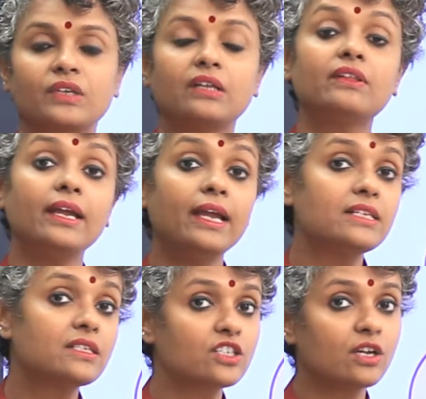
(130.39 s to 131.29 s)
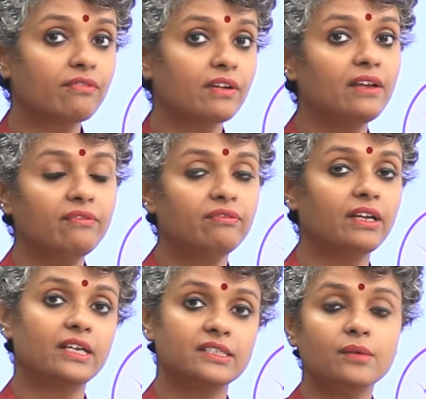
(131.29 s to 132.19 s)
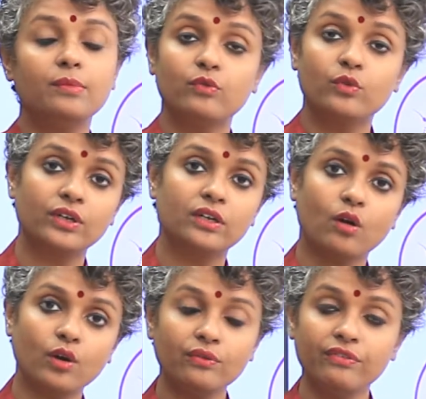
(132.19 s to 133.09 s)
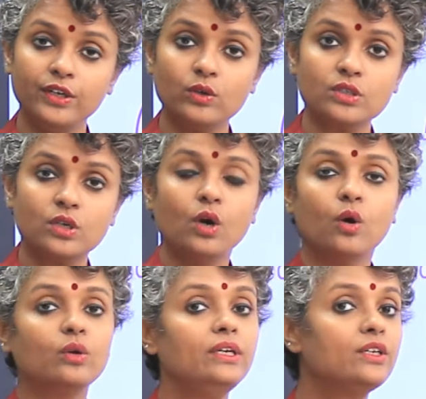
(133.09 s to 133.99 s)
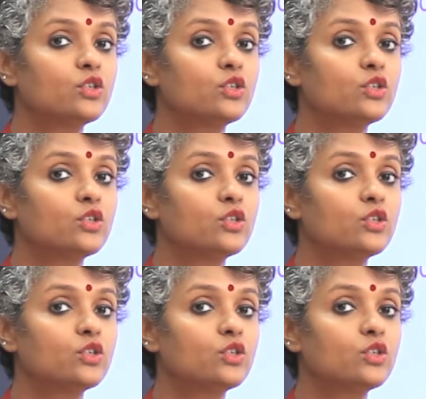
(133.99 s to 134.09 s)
The egg has a shelf life, like I said before in a lot of videos, only